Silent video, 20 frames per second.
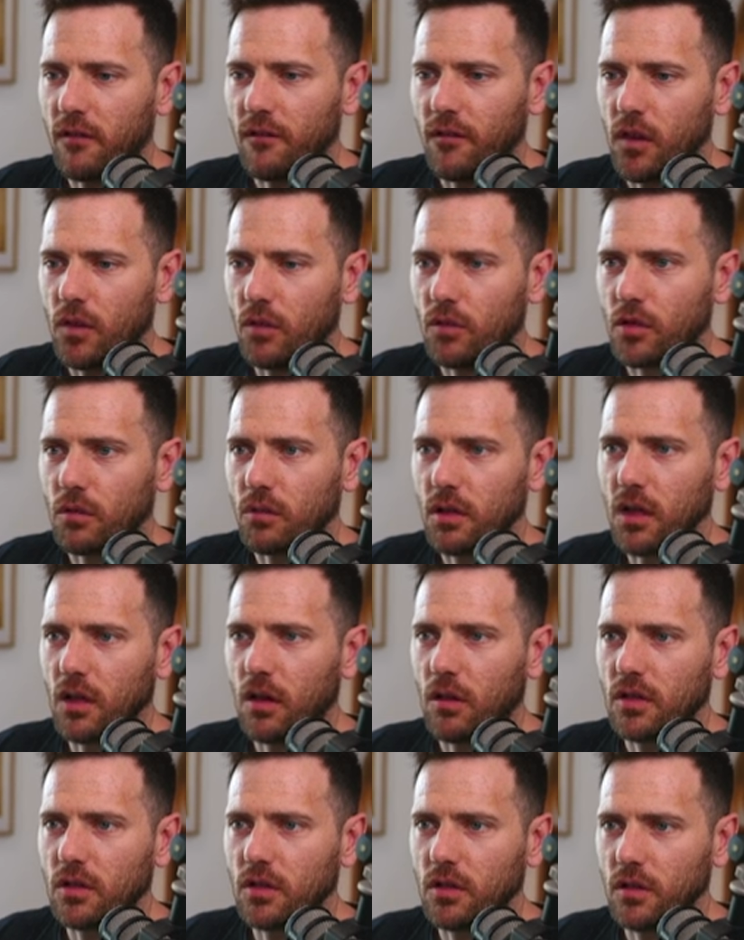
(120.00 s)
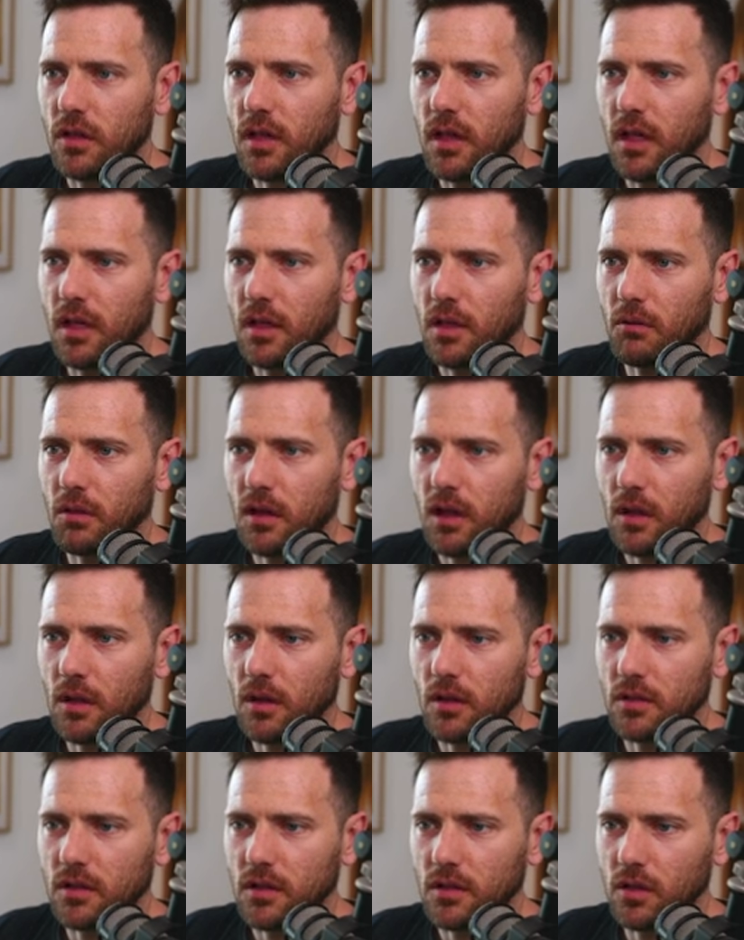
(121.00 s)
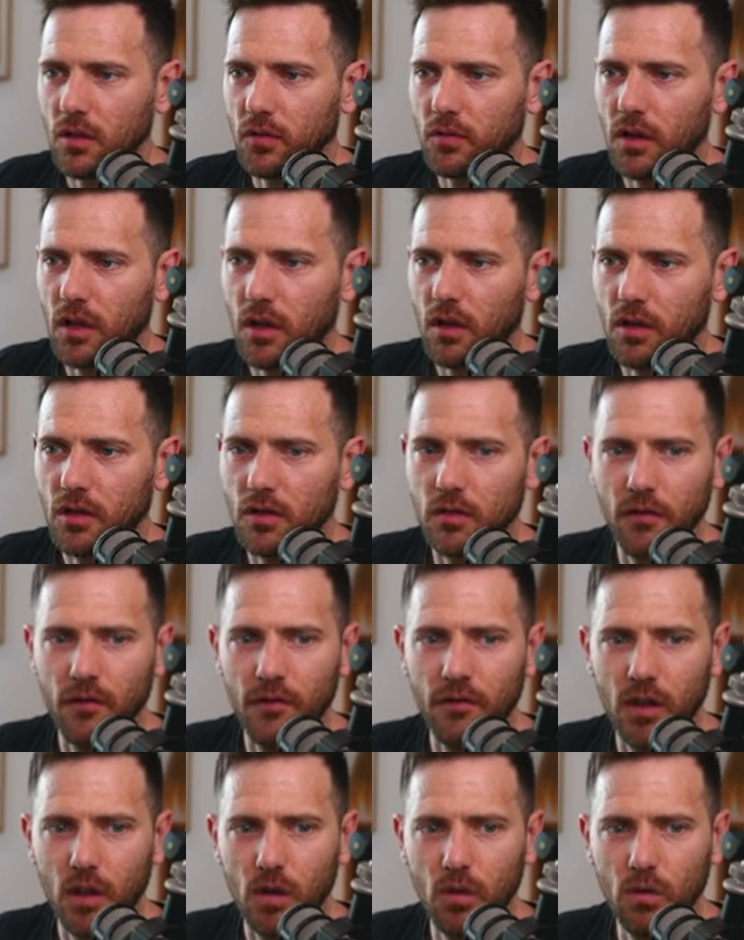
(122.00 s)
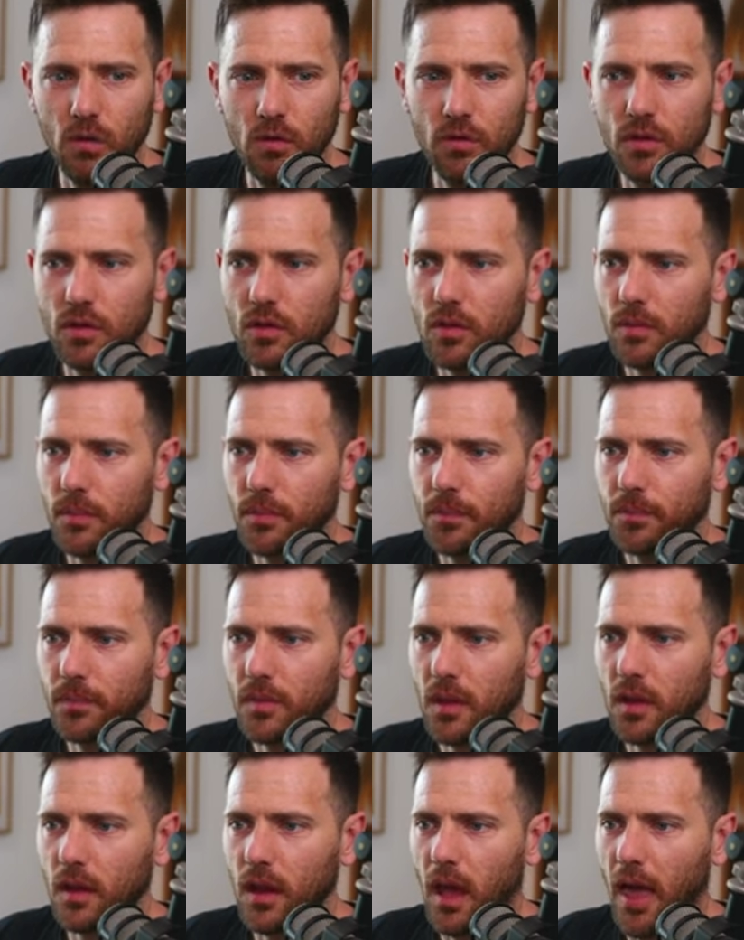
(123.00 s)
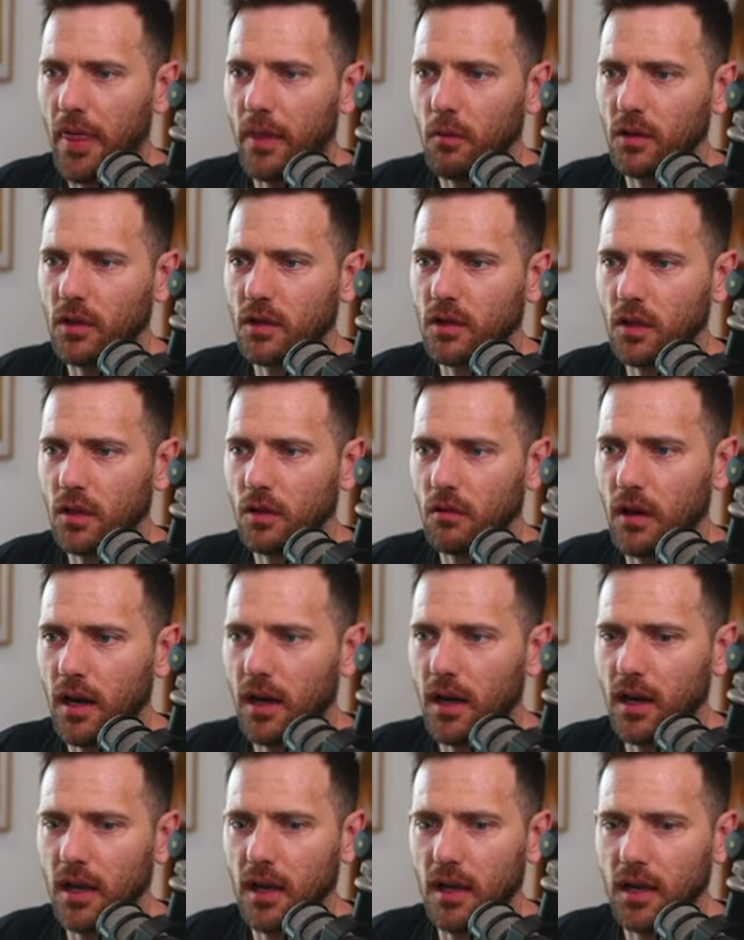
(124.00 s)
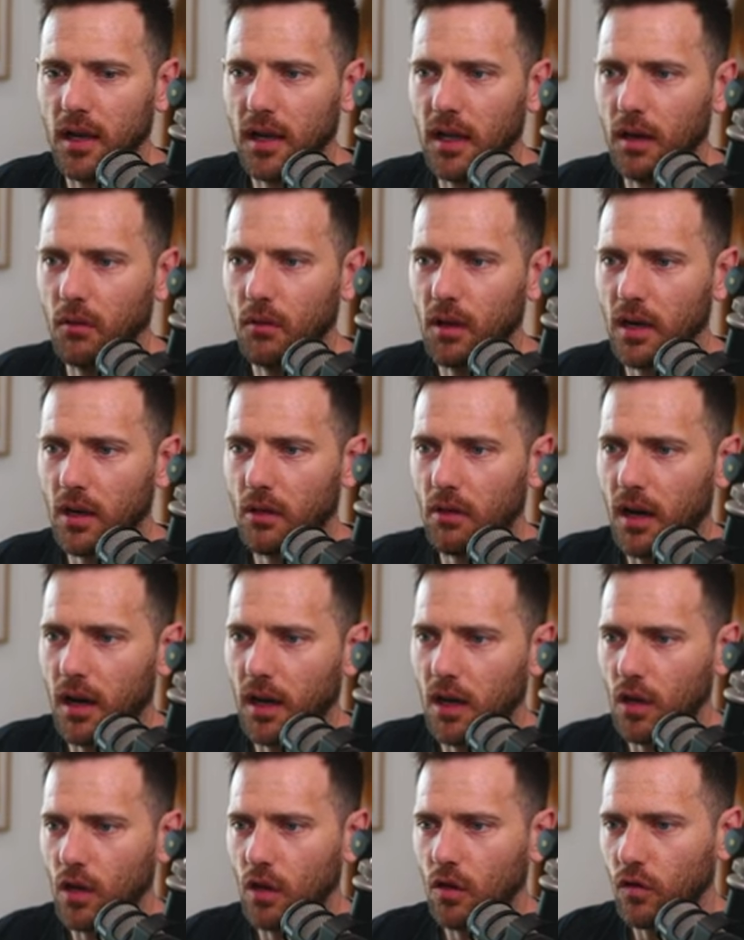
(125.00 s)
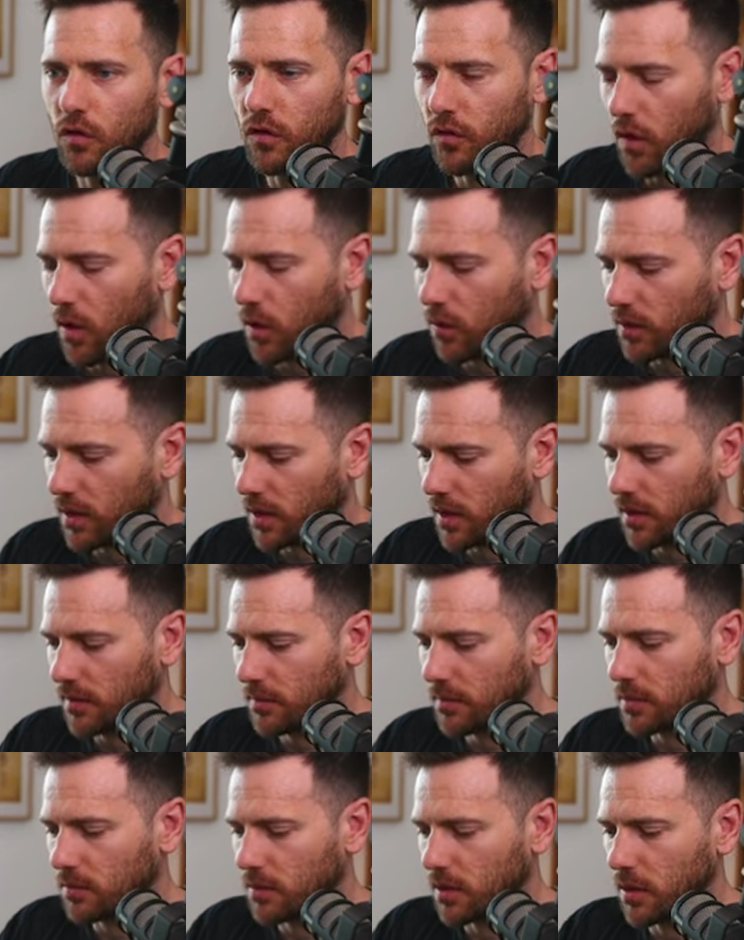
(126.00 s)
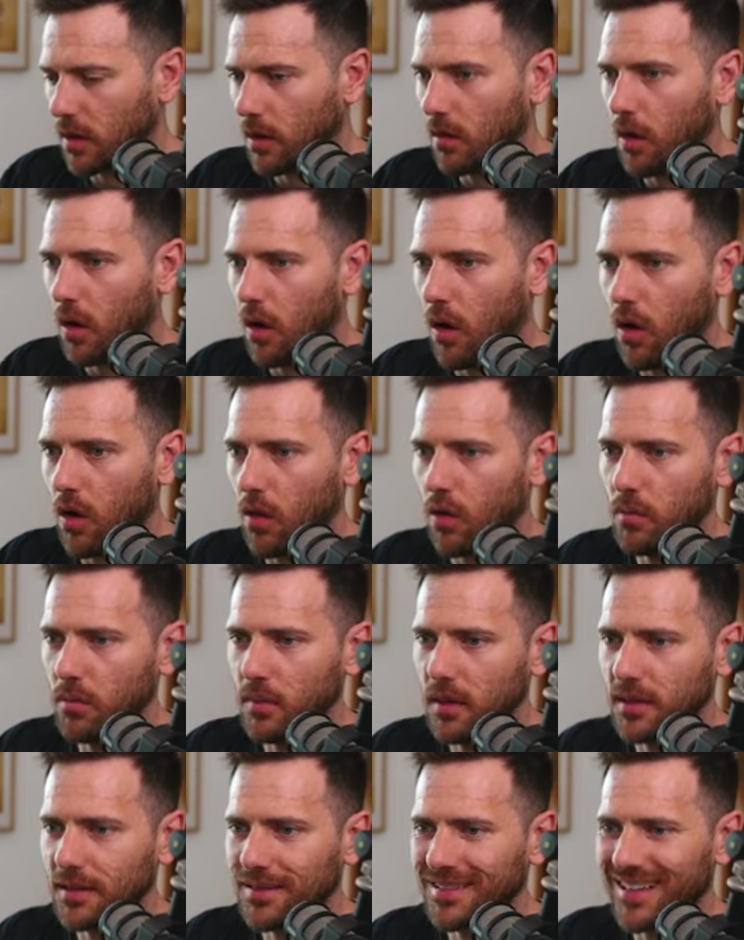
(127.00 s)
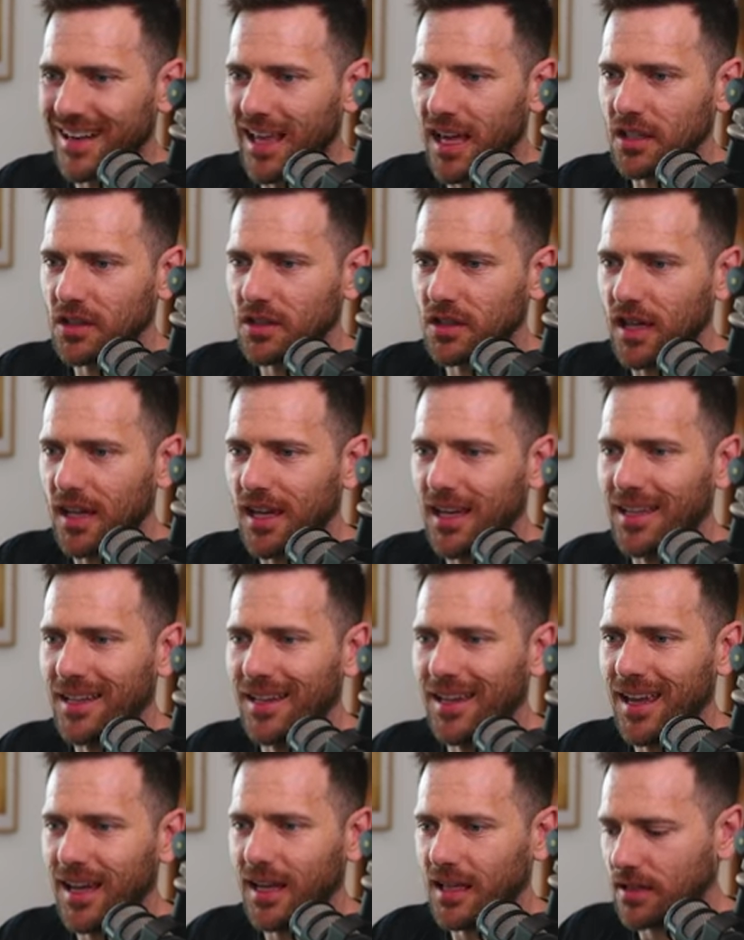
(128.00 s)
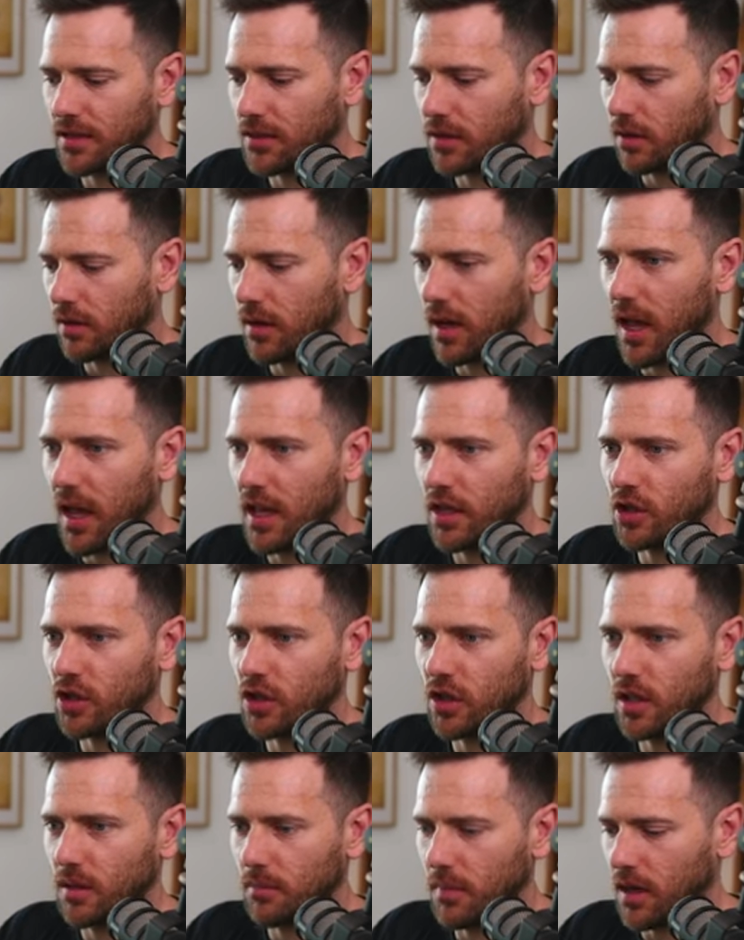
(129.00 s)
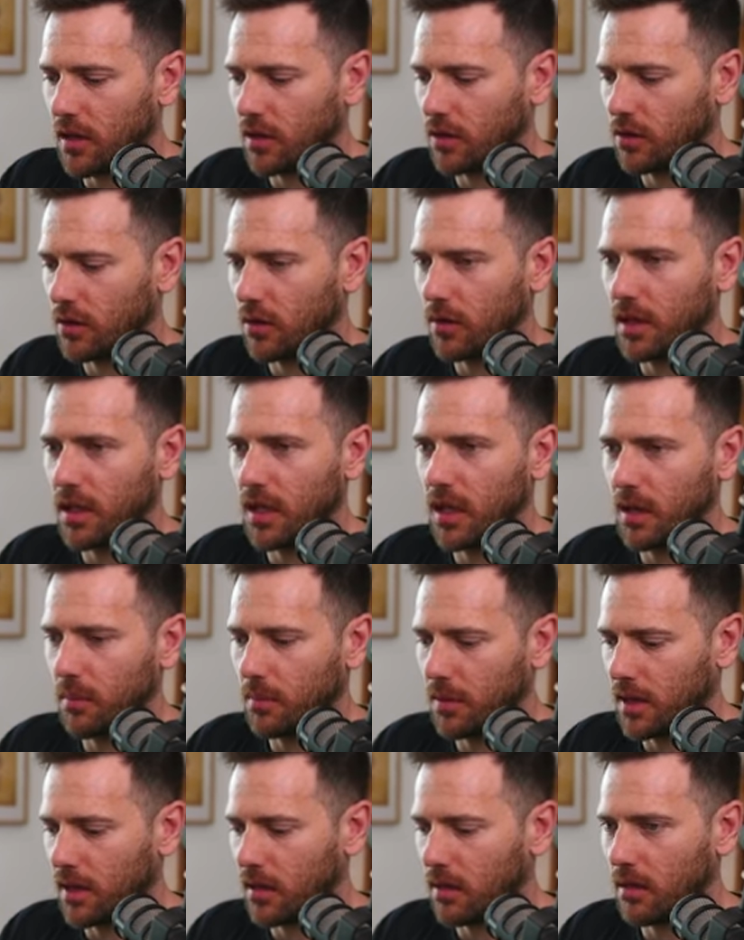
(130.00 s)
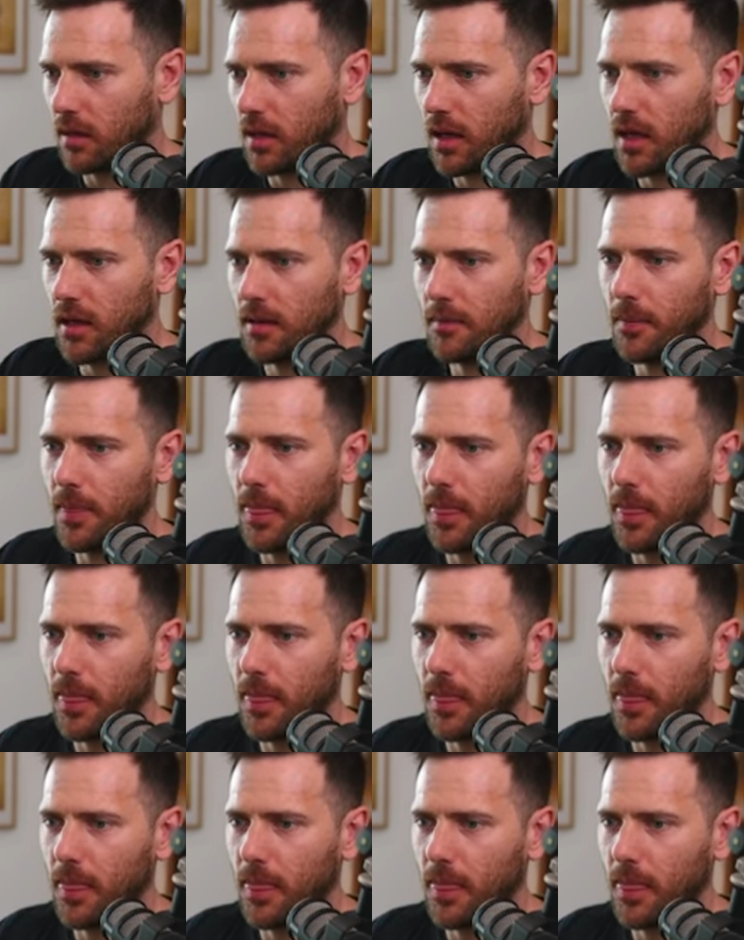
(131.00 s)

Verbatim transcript: the view. So we're gonna go into here, we're gonna close this off, we're gonna go into views. And then we're just gonna create in here, we're gonna create a new folder. So we're gonna go home slash index.html.erb, okay?